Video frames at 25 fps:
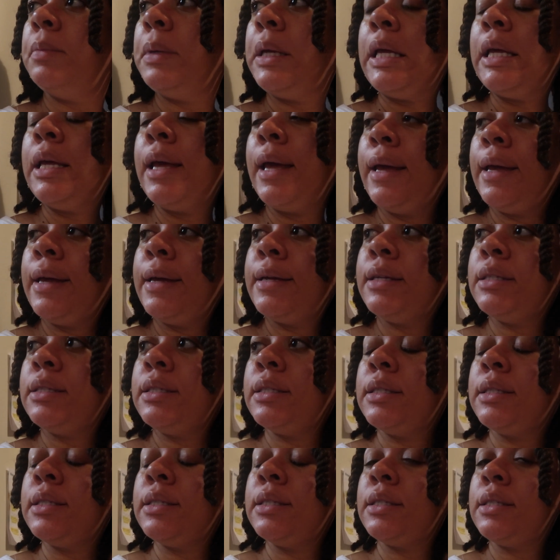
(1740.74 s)

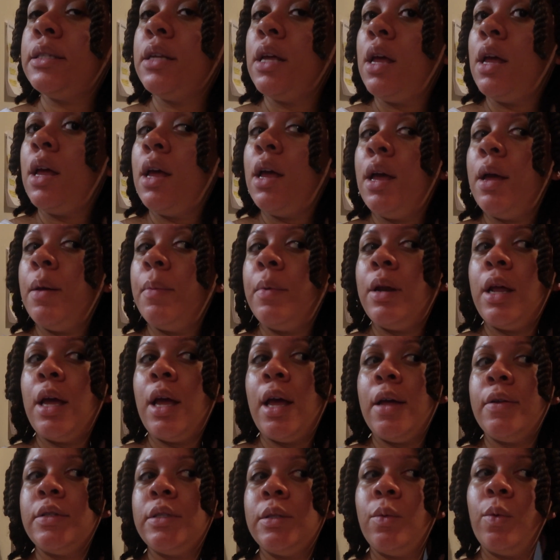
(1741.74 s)
pecans. When I
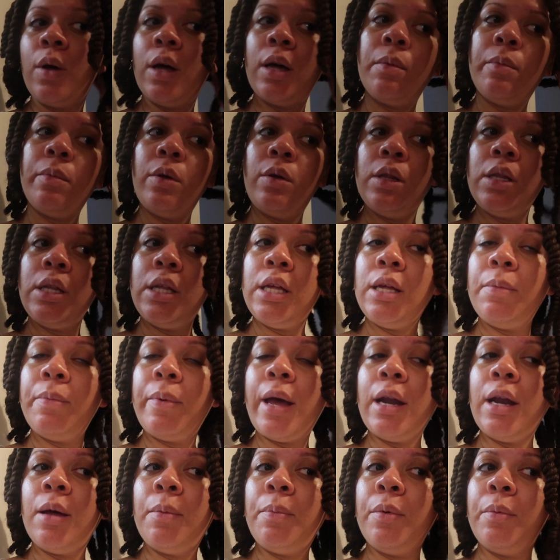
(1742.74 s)
have some guacamole,
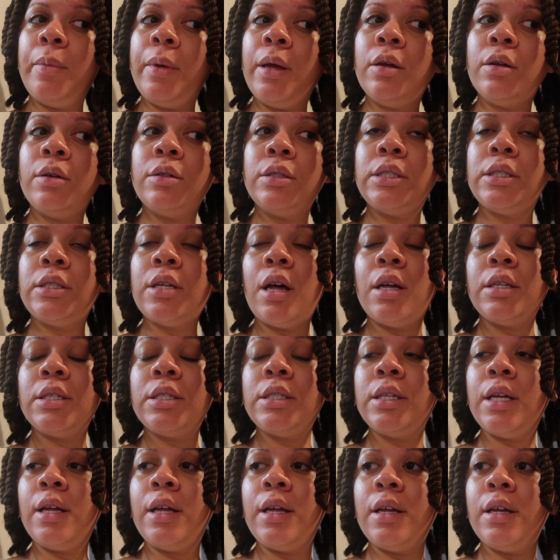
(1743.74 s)
pineapple mango
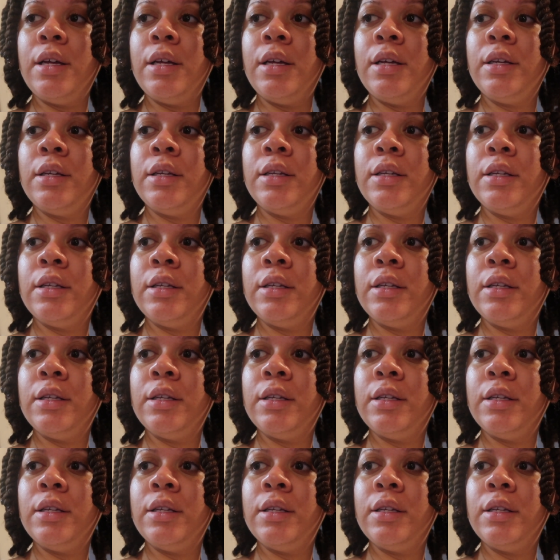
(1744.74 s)
salsa.